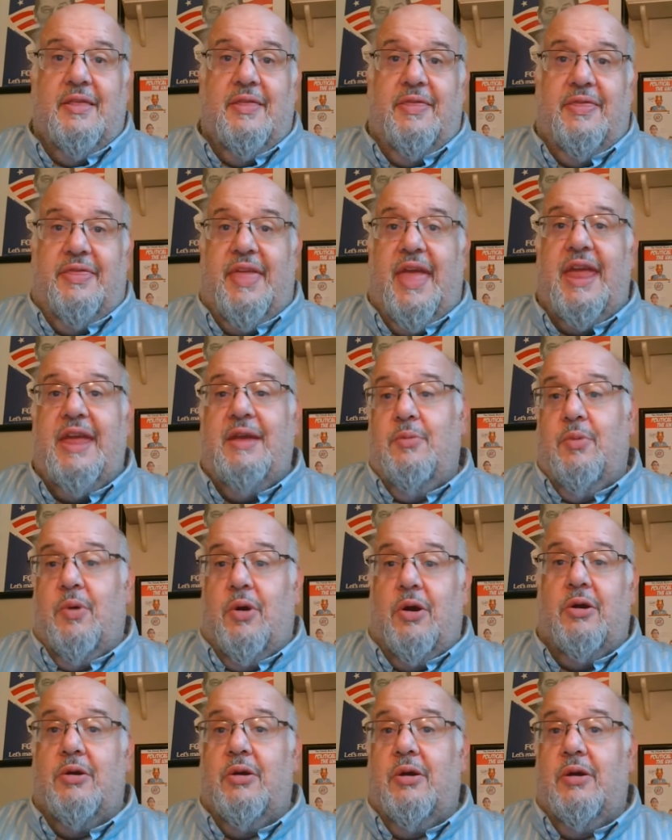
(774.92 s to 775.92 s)
They
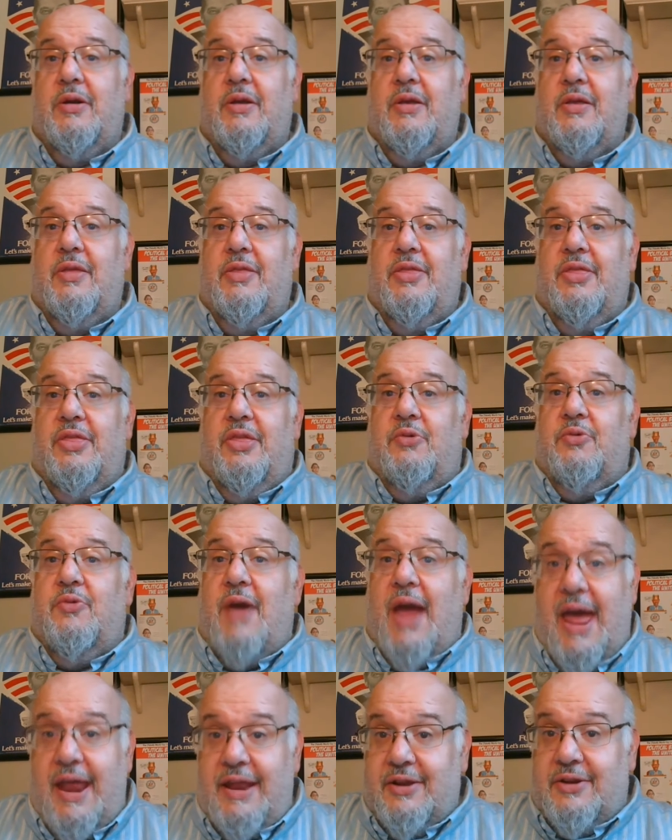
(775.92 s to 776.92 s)
were the
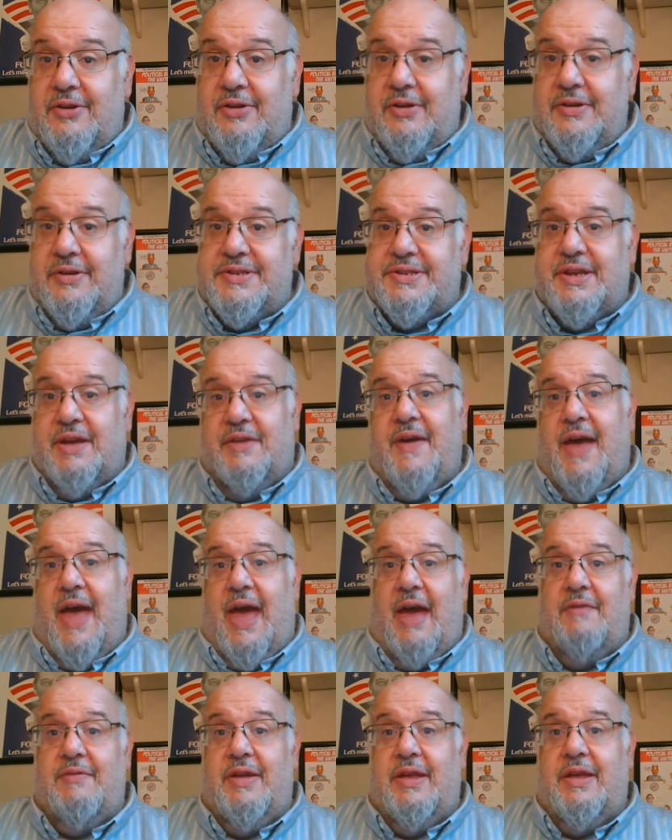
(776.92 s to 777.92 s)
radicals of
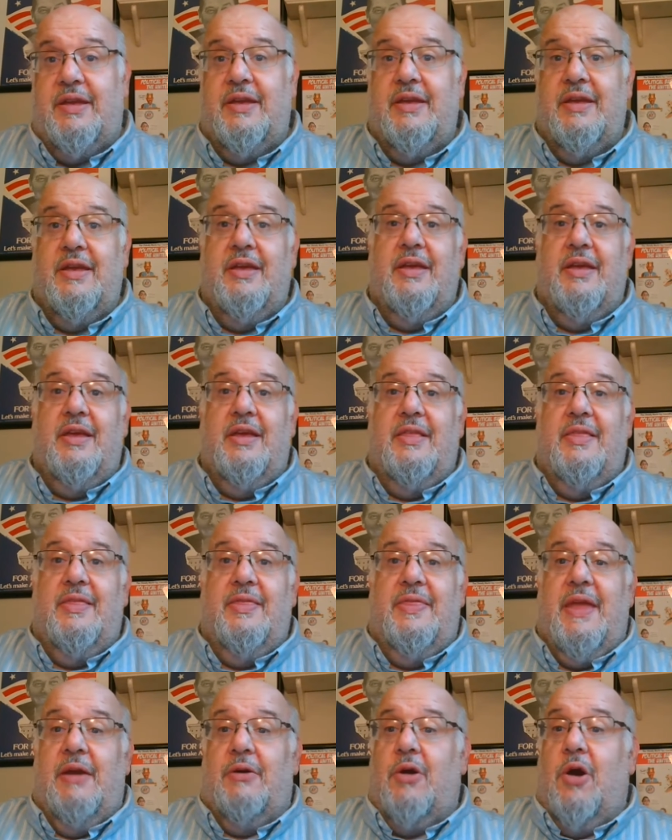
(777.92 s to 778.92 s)
having
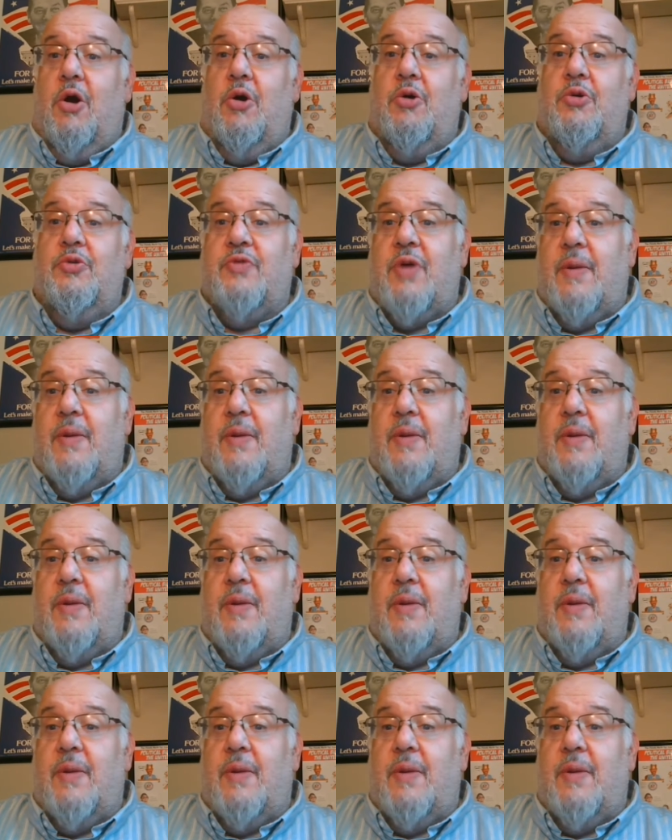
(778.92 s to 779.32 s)
their own